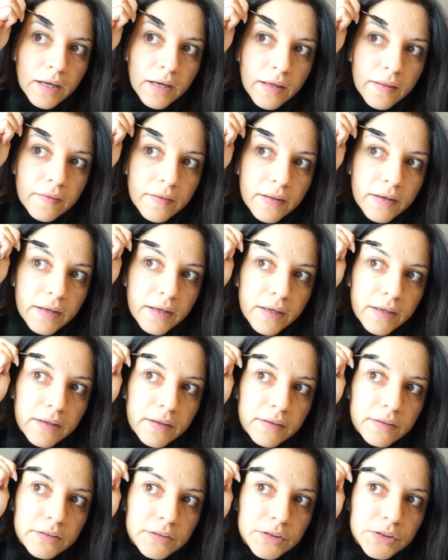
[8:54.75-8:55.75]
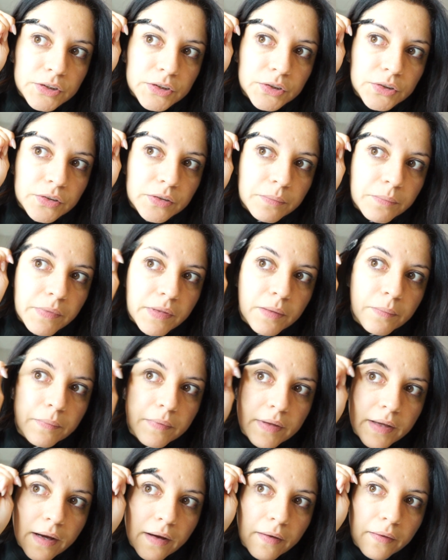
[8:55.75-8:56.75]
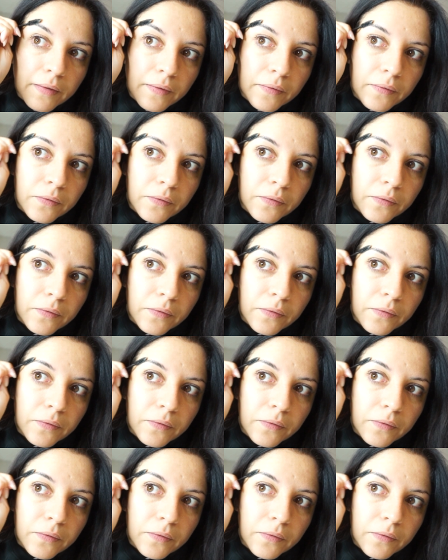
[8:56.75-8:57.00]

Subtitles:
And then I trim them down a